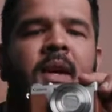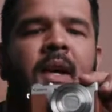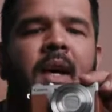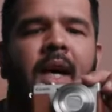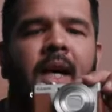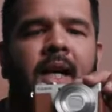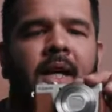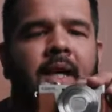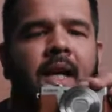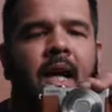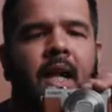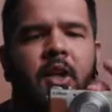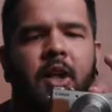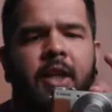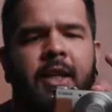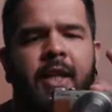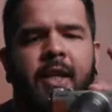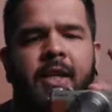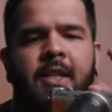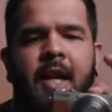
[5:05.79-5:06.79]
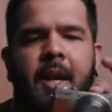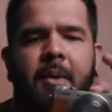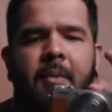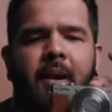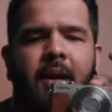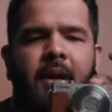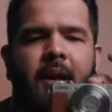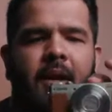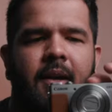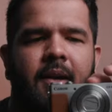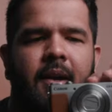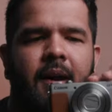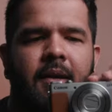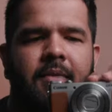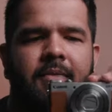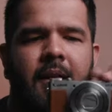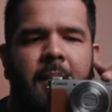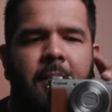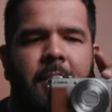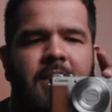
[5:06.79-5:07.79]
A lot of the time I
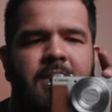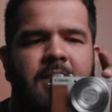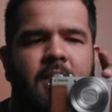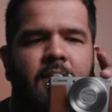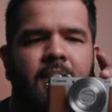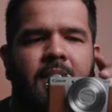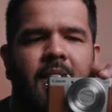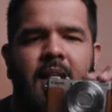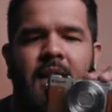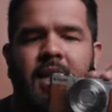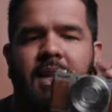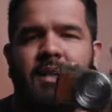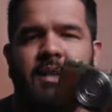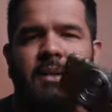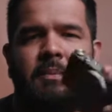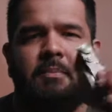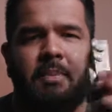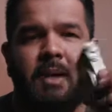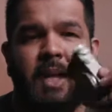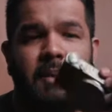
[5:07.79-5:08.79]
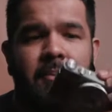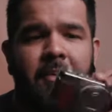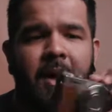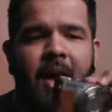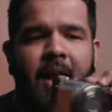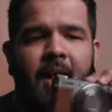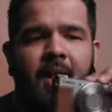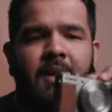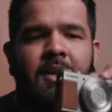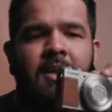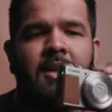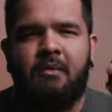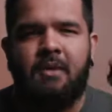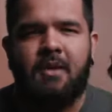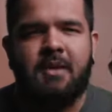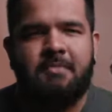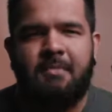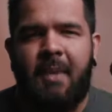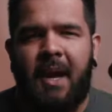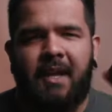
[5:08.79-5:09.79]
find myself hitting the playback,
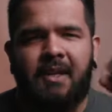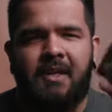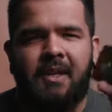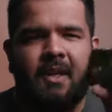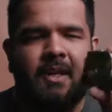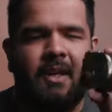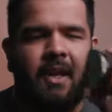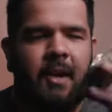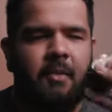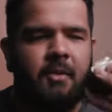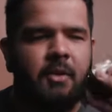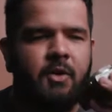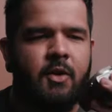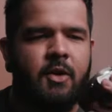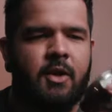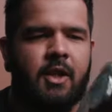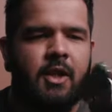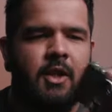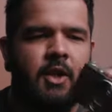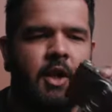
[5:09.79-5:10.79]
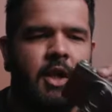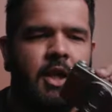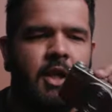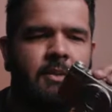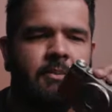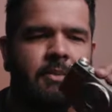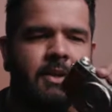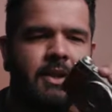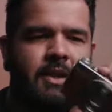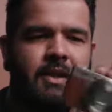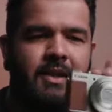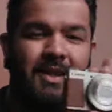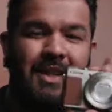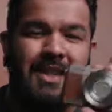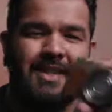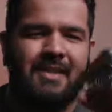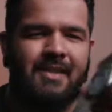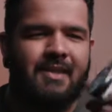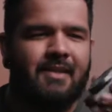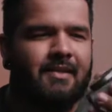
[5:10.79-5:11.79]
expecting the camera to turn on, but it
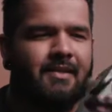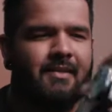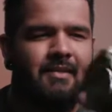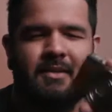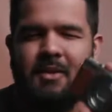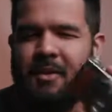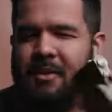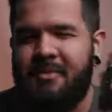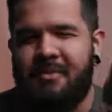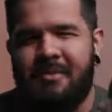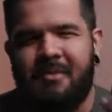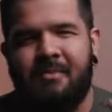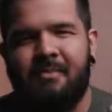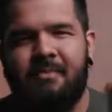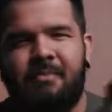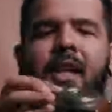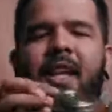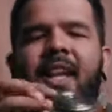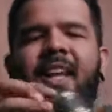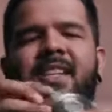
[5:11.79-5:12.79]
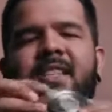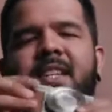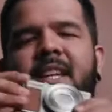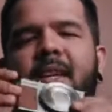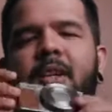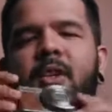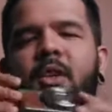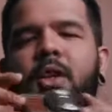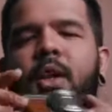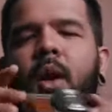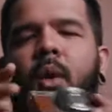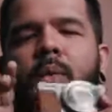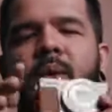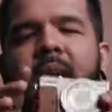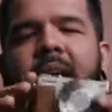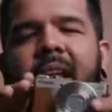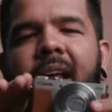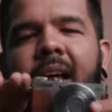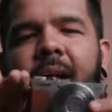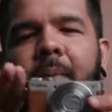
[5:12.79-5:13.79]
doesn't. So the things that I don't
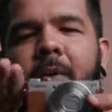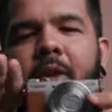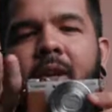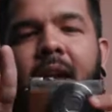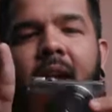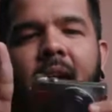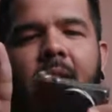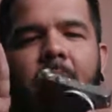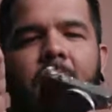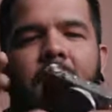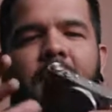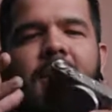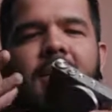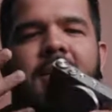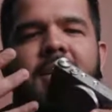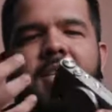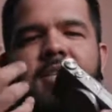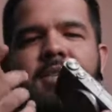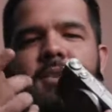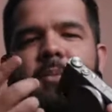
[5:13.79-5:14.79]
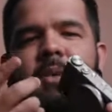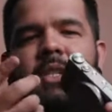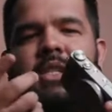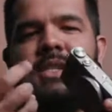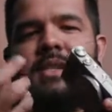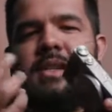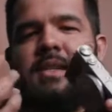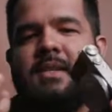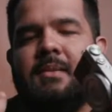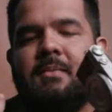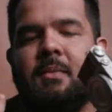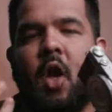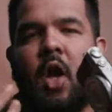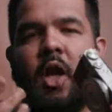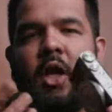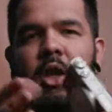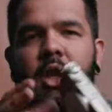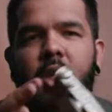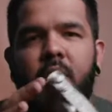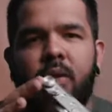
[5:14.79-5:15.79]
really like about the camera, it tends to be just because I'm not
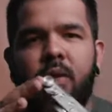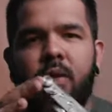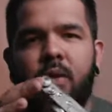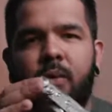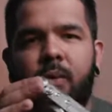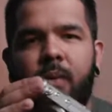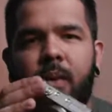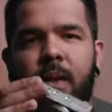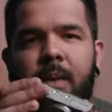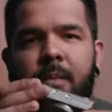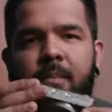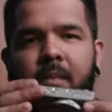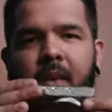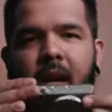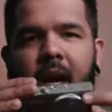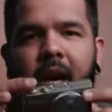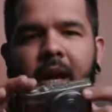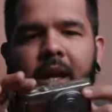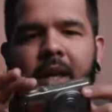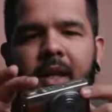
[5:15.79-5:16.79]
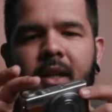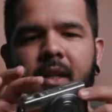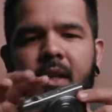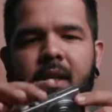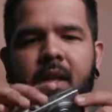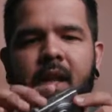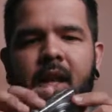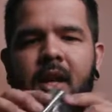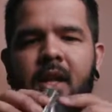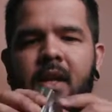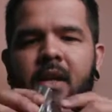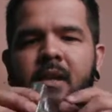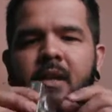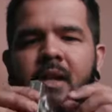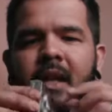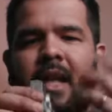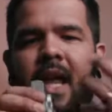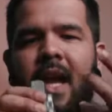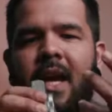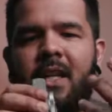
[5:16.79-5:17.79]
used to it. I did
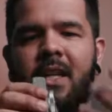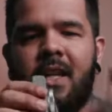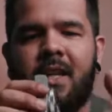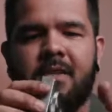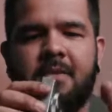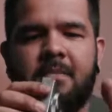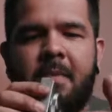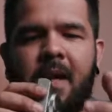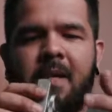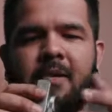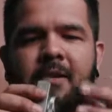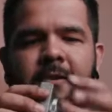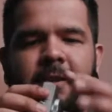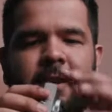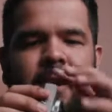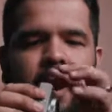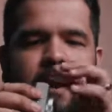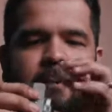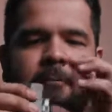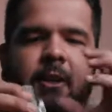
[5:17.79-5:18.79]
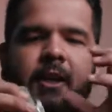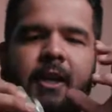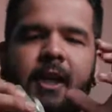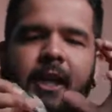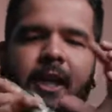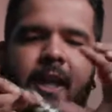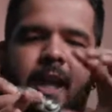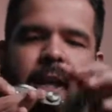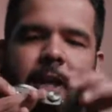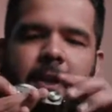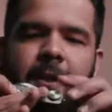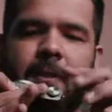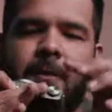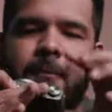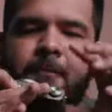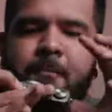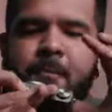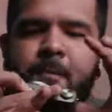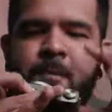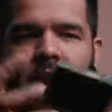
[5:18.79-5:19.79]
like the specs of the camera, and I like the
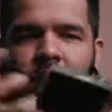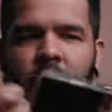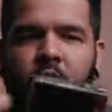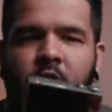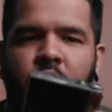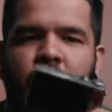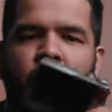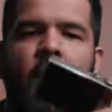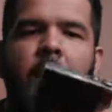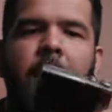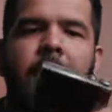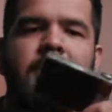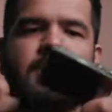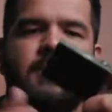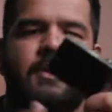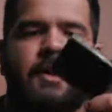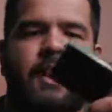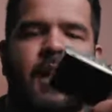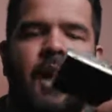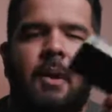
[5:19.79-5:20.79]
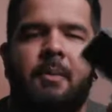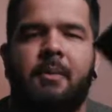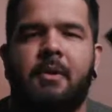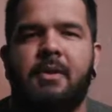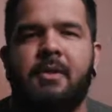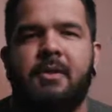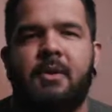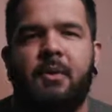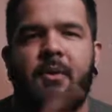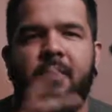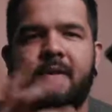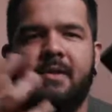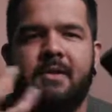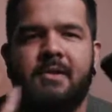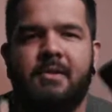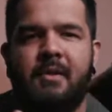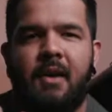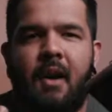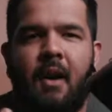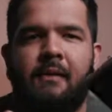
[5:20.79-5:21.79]
ergonomics of the camera, so
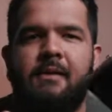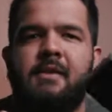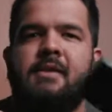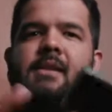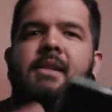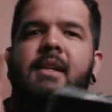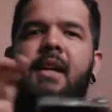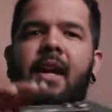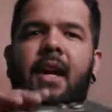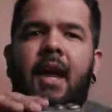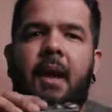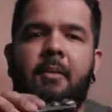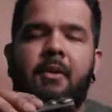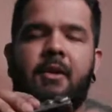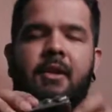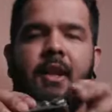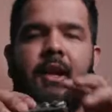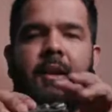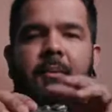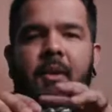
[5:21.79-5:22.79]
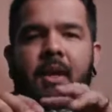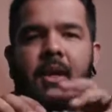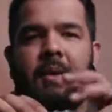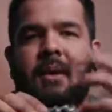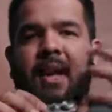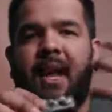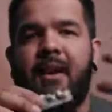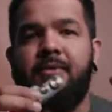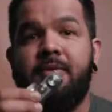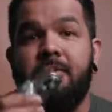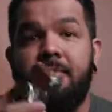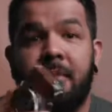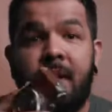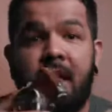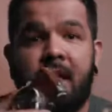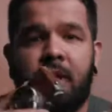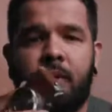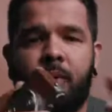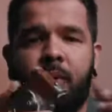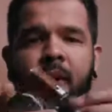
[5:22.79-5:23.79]
it's obviously a camera that I'm gonna get
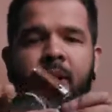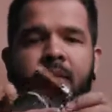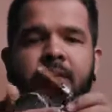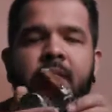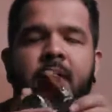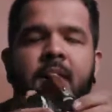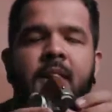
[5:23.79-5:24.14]
familiar with.